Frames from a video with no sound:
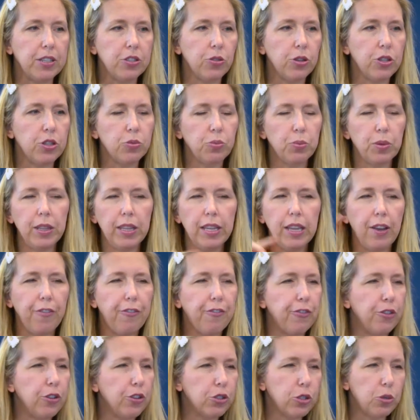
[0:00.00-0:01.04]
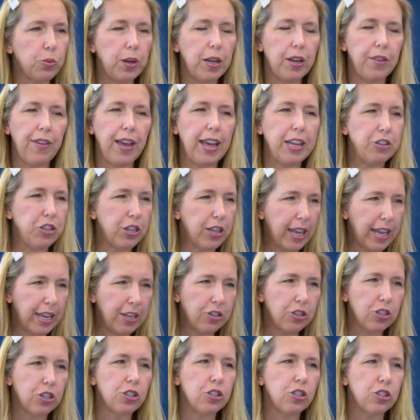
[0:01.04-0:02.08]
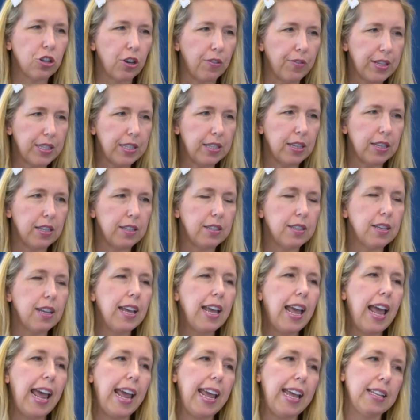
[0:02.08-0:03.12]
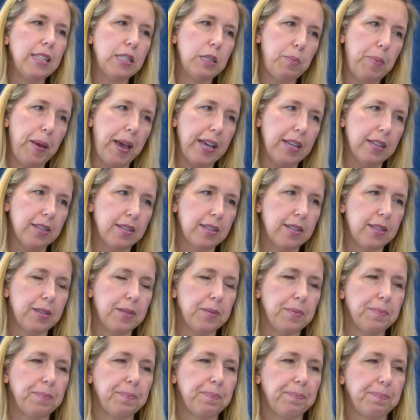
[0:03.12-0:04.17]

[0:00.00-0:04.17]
So it's really a full suite of education, services, and space.